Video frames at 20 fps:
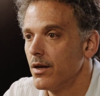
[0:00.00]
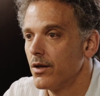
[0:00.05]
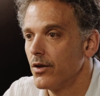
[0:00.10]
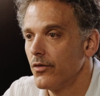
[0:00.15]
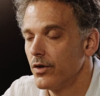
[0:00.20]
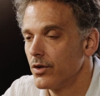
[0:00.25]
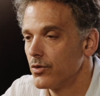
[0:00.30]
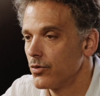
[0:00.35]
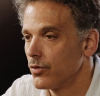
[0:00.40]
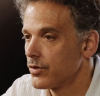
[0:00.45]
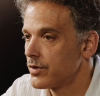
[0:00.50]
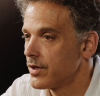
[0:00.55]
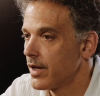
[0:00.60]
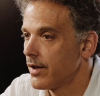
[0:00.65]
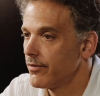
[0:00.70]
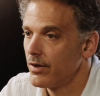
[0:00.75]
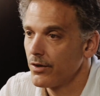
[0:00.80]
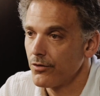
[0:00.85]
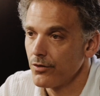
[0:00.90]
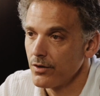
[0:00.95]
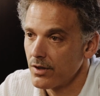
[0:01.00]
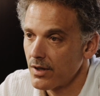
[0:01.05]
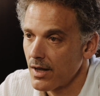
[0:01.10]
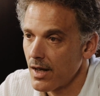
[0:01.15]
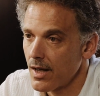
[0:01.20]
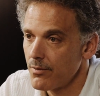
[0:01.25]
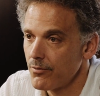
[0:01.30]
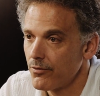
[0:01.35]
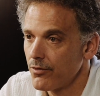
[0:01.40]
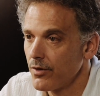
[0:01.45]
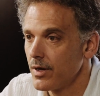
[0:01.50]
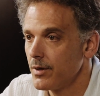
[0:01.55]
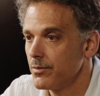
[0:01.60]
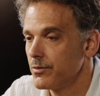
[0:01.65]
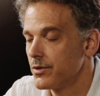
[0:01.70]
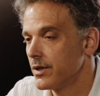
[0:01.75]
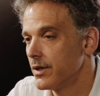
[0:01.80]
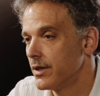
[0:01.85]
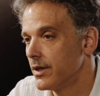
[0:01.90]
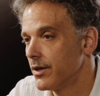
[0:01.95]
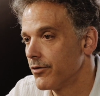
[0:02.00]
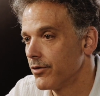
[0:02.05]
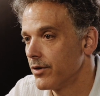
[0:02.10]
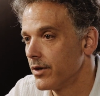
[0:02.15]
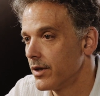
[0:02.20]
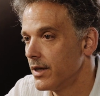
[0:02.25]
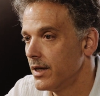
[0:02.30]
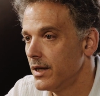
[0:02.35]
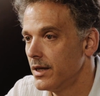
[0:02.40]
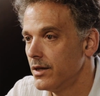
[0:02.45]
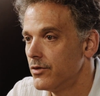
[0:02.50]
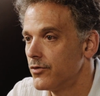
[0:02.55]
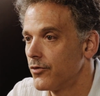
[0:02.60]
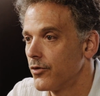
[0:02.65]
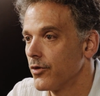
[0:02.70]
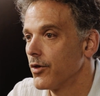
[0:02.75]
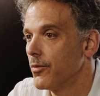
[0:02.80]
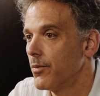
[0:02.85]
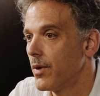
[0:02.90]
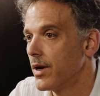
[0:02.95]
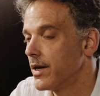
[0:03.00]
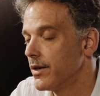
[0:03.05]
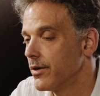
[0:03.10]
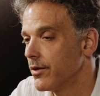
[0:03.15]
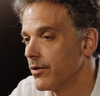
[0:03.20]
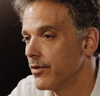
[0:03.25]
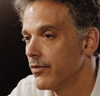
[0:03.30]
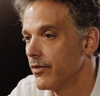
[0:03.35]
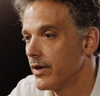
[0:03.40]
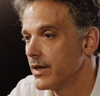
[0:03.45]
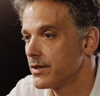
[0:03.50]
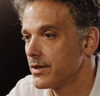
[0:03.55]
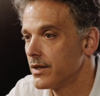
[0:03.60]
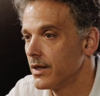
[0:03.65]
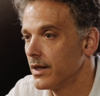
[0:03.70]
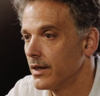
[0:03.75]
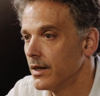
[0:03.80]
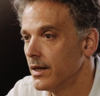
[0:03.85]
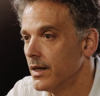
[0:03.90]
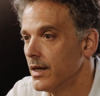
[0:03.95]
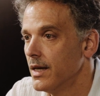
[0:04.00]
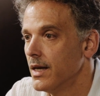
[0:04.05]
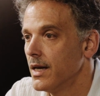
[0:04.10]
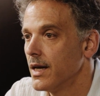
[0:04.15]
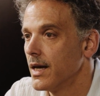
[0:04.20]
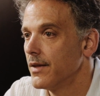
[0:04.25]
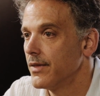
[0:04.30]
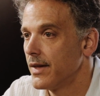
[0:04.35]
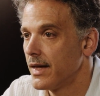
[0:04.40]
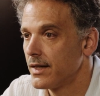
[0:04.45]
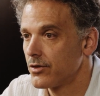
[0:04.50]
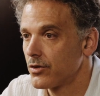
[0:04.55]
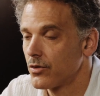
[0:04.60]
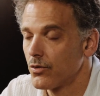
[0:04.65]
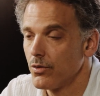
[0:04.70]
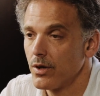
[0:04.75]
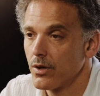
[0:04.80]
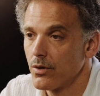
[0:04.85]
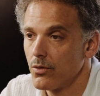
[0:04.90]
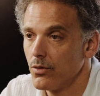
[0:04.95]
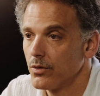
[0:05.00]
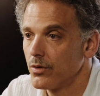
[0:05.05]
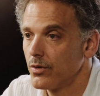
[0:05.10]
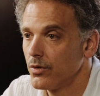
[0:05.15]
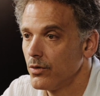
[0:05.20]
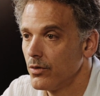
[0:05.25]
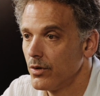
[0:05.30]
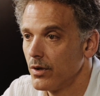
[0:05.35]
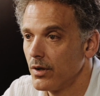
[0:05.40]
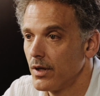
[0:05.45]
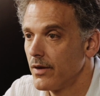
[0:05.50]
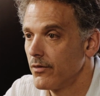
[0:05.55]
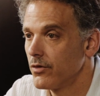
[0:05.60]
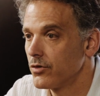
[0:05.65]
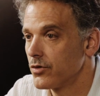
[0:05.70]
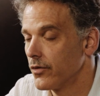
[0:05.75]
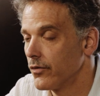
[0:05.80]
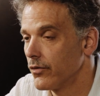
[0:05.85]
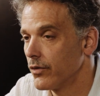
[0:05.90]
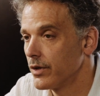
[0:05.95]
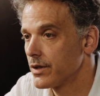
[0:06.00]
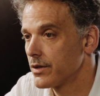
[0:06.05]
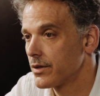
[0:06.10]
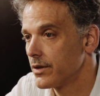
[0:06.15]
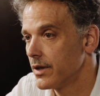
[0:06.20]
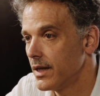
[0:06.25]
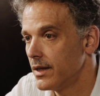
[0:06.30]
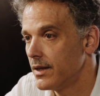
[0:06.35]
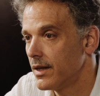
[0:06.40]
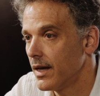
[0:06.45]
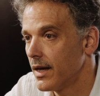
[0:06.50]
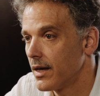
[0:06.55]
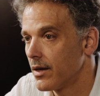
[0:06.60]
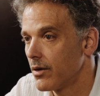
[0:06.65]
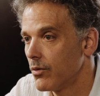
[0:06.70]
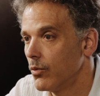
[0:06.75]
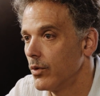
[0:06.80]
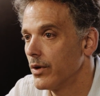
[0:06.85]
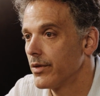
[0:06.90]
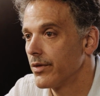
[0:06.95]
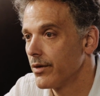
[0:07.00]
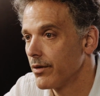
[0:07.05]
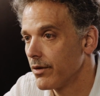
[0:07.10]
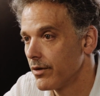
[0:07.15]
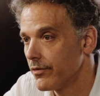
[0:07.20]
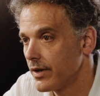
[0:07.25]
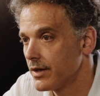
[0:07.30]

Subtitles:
Individuals have different time frames and different needs for the money they're investing, and that's critical to the levels of risk they take with their